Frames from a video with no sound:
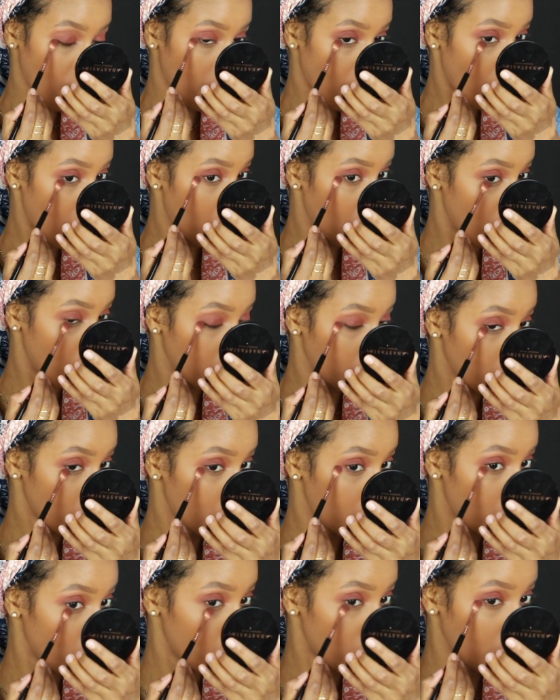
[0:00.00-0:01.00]
and
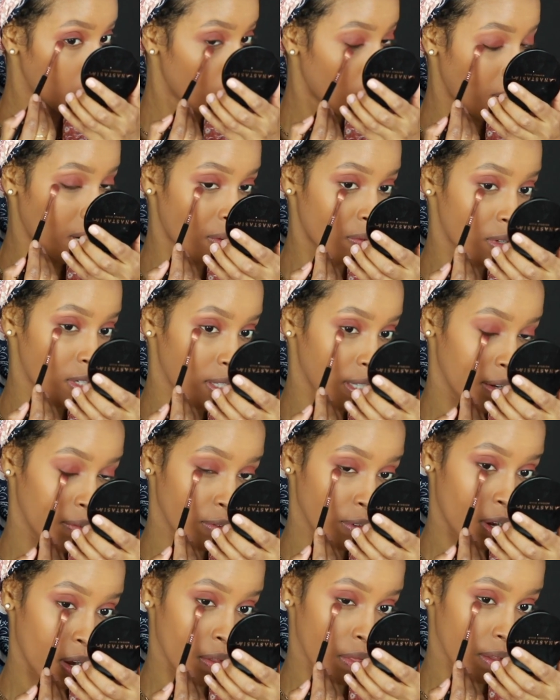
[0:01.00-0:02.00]
just using whatever's
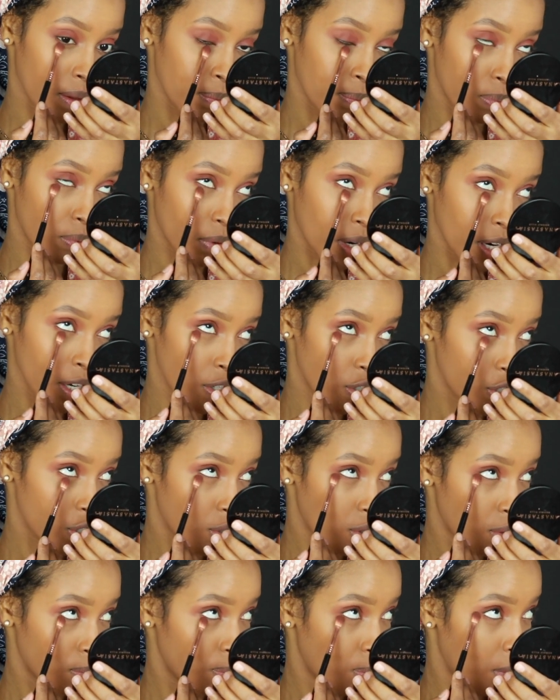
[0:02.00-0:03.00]
left on the brush,
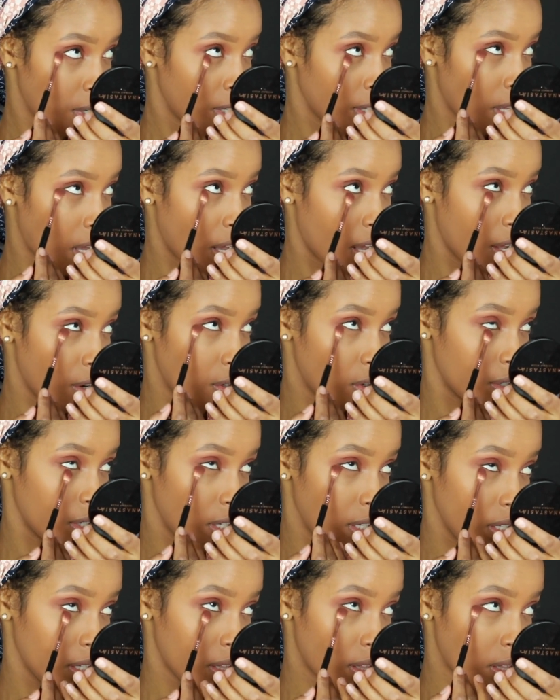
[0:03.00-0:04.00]
just putting that
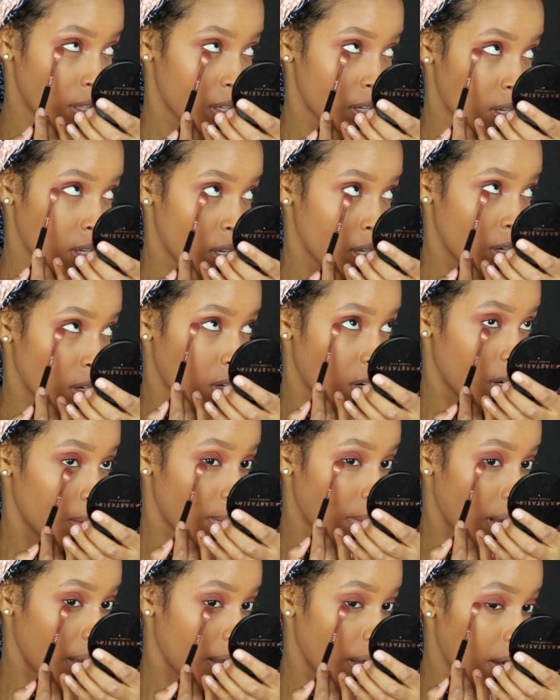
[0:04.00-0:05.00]
underneath
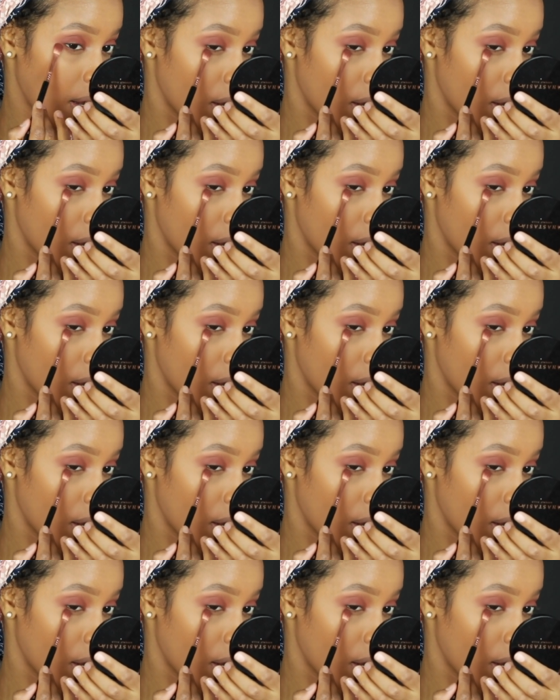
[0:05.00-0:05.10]
on my